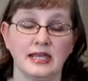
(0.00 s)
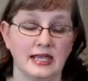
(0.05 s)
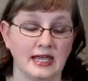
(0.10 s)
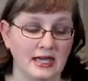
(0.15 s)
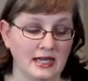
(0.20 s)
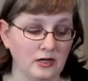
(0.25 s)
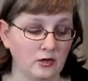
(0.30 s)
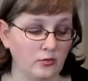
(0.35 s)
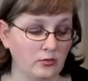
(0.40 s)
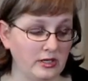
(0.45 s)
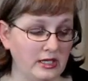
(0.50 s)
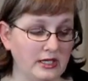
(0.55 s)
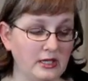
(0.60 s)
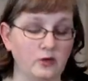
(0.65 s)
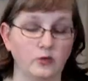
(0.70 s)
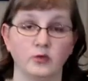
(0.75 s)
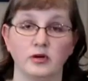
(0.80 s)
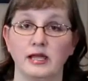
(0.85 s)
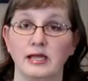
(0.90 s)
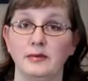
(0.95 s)
and
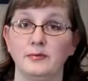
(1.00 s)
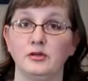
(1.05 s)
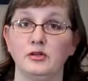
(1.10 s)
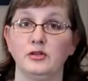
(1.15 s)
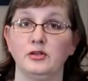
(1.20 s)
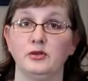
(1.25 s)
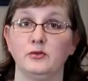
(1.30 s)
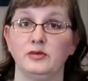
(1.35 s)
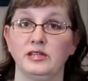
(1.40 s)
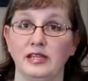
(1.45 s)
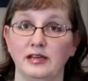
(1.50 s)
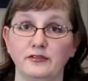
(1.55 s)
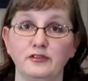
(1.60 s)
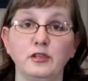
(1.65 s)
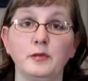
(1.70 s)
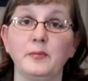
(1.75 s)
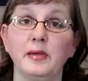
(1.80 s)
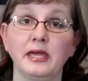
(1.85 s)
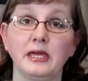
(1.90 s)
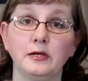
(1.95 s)
we
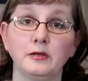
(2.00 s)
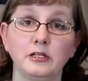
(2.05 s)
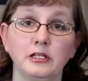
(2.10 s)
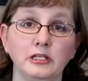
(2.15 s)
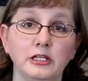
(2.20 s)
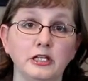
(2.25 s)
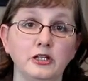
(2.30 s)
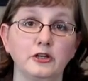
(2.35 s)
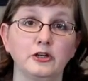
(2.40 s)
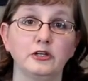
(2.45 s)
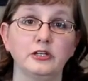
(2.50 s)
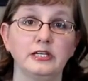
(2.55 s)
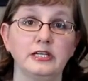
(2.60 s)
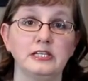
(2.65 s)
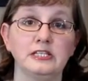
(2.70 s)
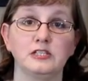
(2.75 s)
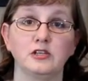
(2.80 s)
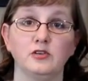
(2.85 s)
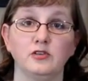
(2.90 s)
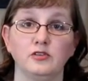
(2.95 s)
left the panel a little
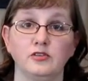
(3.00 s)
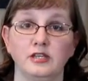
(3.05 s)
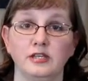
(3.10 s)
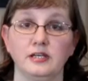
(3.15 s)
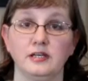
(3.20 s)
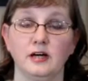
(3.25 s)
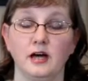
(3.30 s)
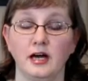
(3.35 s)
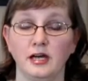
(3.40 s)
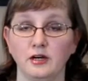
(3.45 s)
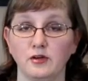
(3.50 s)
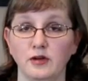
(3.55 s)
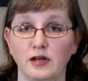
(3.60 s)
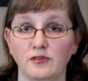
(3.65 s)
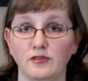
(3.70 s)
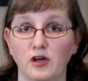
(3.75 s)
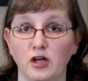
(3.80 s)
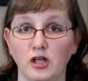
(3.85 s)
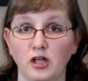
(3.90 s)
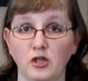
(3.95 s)
early, so the
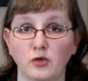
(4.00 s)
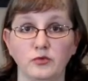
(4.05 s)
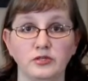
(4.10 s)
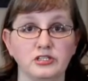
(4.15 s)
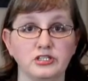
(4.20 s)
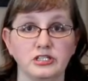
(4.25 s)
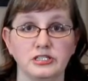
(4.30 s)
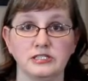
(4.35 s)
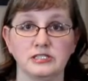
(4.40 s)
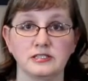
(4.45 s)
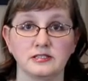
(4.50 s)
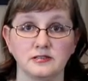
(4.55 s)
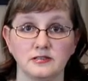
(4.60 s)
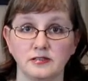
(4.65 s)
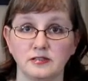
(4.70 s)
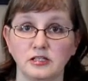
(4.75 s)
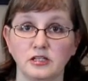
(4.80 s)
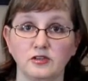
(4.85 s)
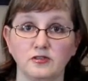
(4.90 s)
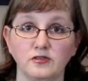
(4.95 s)
autograph hall was just,
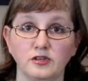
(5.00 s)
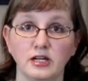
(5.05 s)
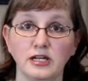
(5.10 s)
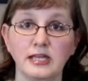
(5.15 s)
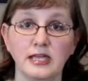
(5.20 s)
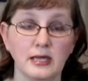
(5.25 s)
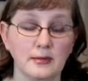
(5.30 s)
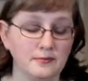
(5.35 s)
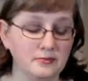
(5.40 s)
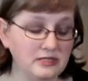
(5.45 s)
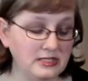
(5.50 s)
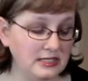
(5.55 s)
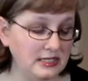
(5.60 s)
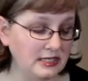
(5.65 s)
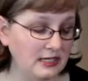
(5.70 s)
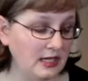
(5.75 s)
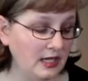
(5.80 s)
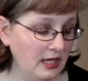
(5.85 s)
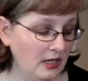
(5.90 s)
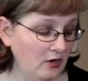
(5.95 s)
very
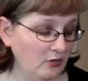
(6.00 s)
empty.